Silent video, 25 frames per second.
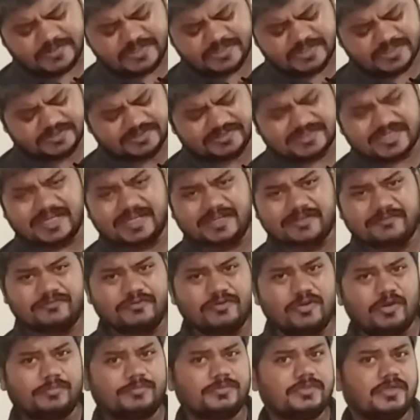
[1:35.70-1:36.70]
Just that if
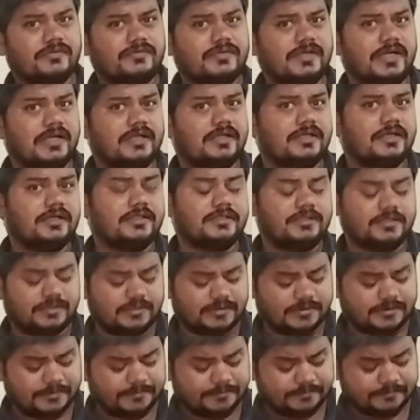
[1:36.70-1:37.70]
you observe that
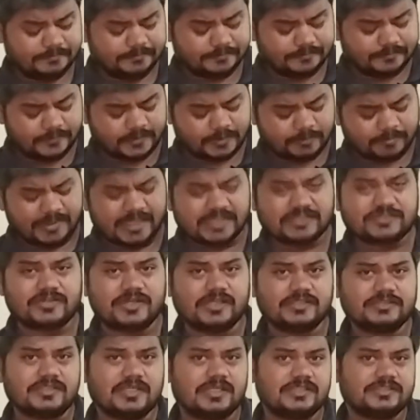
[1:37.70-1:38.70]
the bass
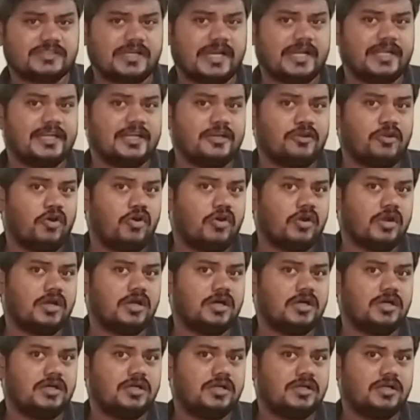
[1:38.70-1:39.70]
strings are slightly
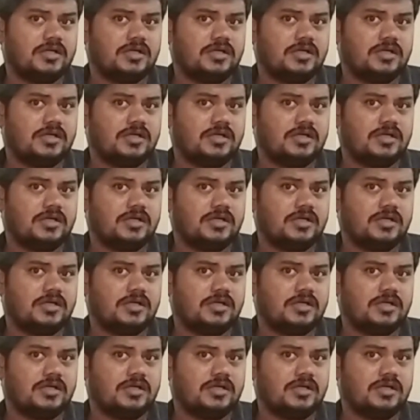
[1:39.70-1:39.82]
longer